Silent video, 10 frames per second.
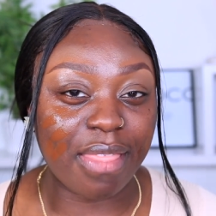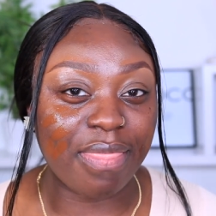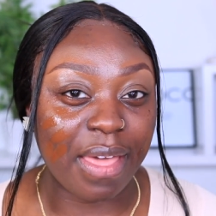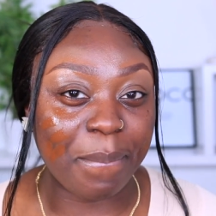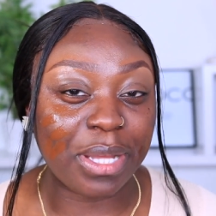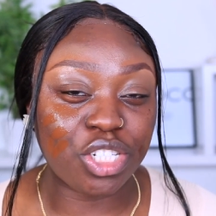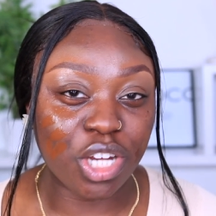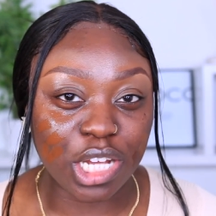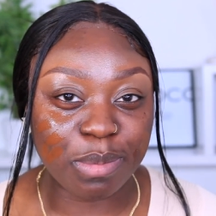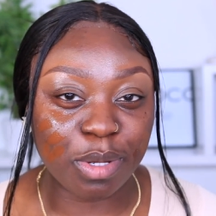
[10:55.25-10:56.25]
them a
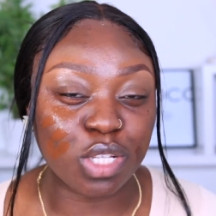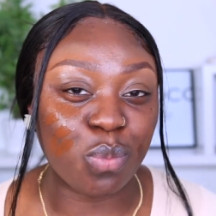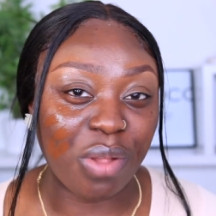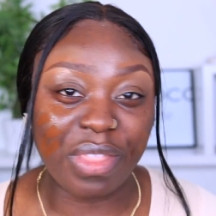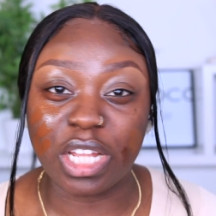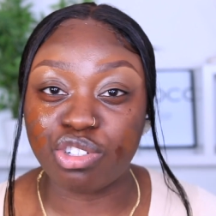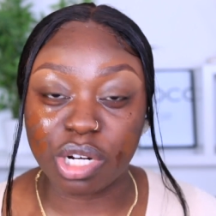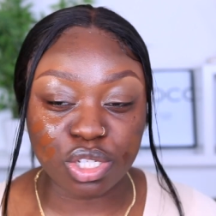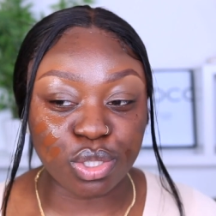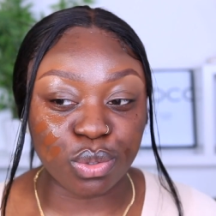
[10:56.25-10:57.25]
chance because one they're
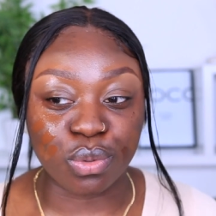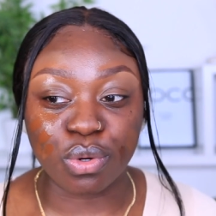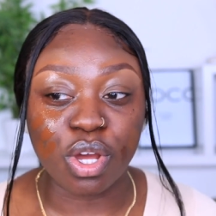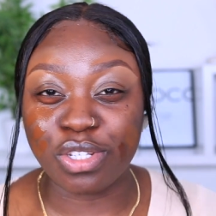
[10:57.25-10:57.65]
drugstore